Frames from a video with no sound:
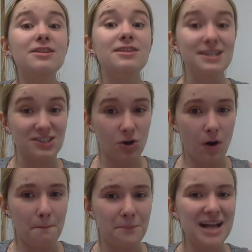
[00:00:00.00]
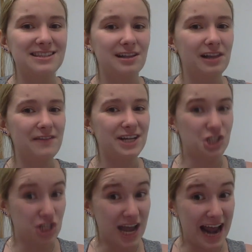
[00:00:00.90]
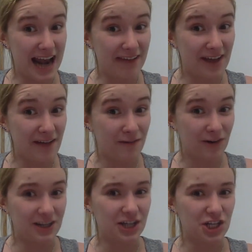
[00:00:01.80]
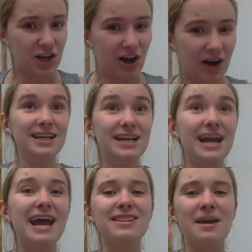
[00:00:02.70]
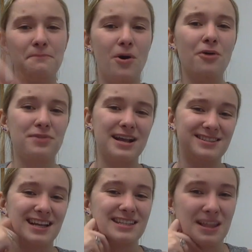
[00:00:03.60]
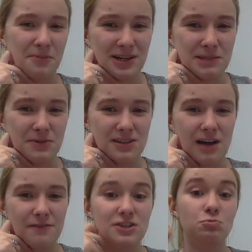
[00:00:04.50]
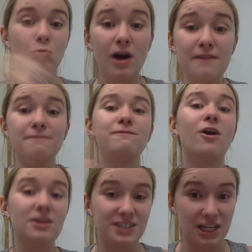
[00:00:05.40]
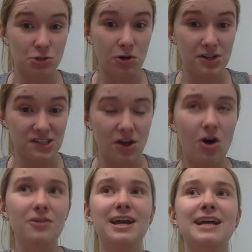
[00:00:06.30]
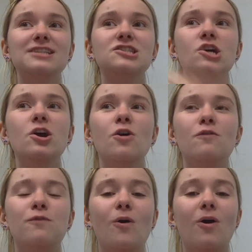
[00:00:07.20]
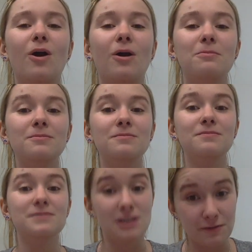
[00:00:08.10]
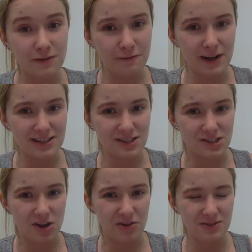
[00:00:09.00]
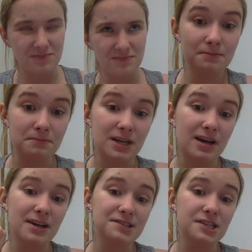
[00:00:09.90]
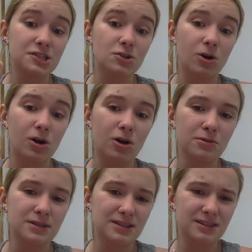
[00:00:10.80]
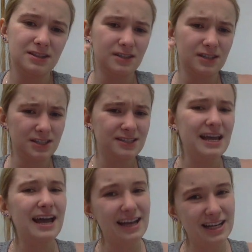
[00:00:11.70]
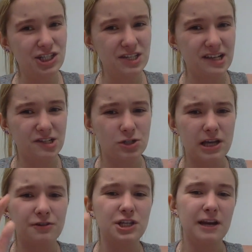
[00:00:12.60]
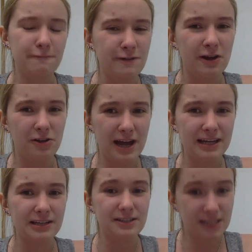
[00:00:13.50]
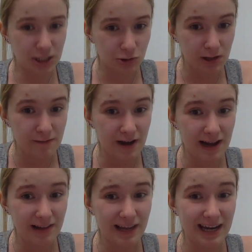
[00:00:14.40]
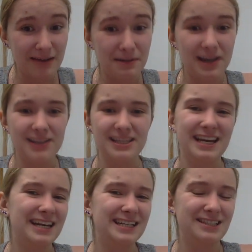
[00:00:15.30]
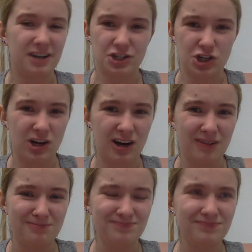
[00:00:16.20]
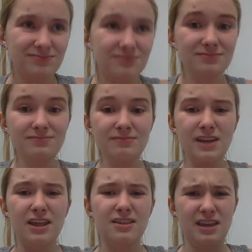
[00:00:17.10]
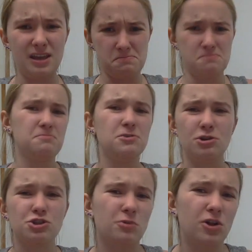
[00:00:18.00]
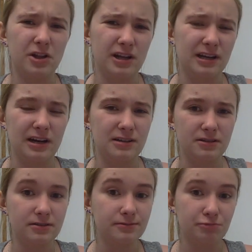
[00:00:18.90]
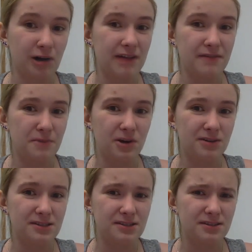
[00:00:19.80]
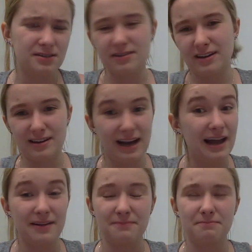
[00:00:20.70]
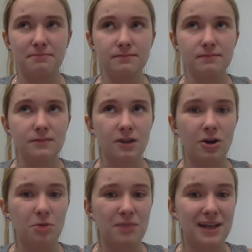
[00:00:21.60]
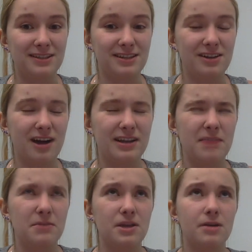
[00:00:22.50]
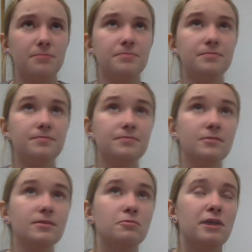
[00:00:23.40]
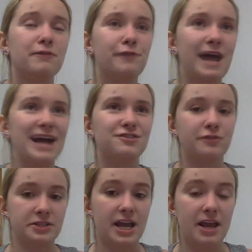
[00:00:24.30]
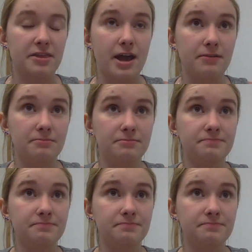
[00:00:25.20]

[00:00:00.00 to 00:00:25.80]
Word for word: this girl beats the living shit out of him for touching her, and they both get sent to the principal's office one for sexual assault and two for self defense assault. Because this girl said, and she says herself, she didn't feel like sexually violated because he didn't touch her in the usual eh, private parts. I hope that did not get me um red flags for saying that.